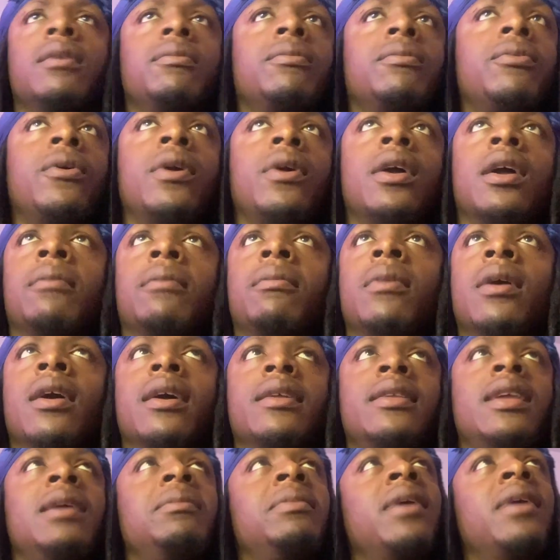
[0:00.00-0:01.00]

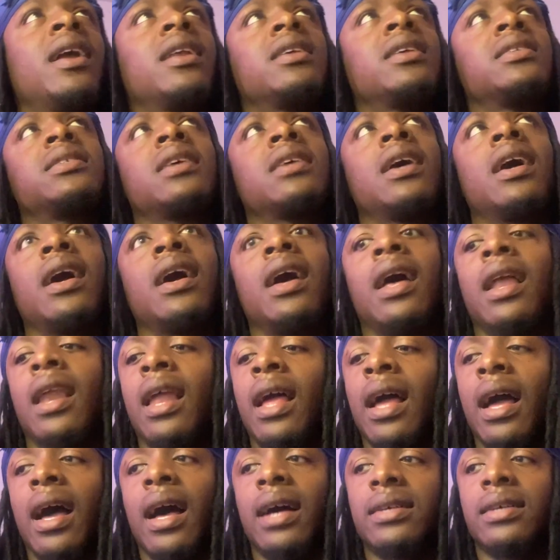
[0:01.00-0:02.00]
but deep down inside,
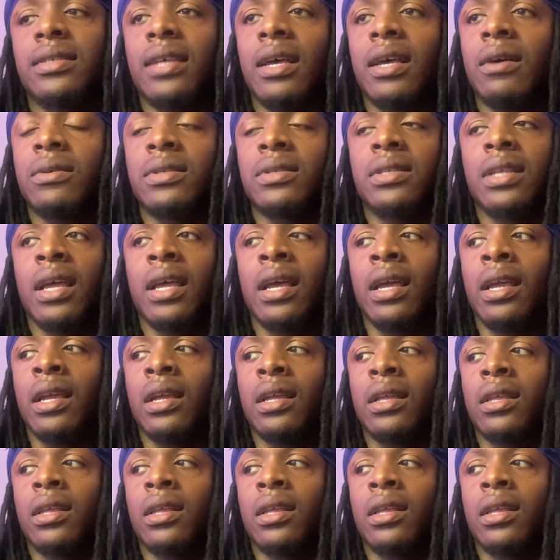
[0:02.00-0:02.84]
I was like,